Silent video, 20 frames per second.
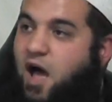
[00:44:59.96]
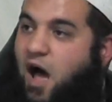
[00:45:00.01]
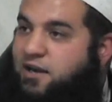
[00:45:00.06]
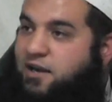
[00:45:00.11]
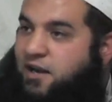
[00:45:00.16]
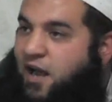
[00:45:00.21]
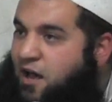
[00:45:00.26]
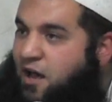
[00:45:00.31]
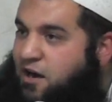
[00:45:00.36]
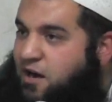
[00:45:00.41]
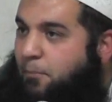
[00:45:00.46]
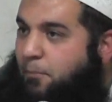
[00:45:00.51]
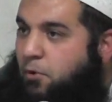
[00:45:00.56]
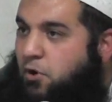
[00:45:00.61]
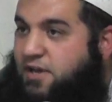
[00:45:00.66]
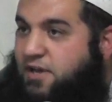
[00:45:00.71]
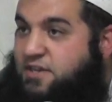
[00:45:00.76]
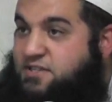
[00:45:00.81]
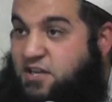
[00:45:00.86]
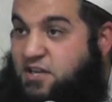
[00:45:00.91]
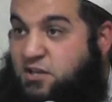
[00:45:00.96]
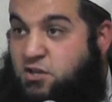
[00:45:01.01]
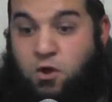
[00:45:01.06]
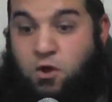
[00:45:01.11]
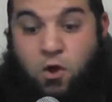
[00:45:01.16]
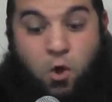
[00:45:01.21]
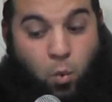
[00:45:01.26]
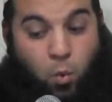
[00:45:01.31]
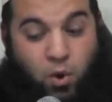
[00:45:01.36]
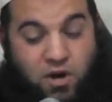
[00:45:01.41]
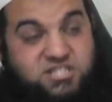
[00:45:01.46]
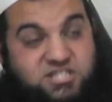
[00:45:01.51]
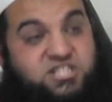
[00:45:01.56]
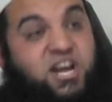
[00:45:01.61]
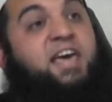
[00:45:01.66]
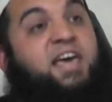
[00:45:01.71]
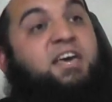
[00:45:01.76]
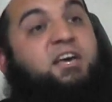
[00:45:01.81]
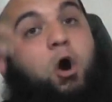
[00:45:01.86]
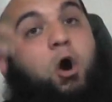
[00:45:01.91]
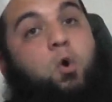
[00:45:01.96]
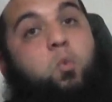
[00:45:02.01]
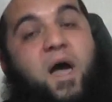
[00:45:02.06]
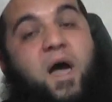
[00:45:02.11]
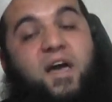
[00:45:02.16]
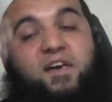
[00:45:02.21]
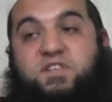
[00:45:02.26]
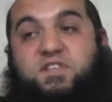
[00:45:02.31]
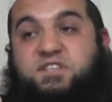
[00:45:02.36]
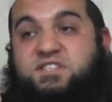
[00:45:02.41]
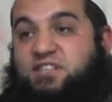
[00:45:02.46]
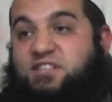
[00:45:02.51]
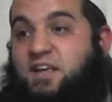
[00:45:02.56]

Allah Rabbul Izzat will take away the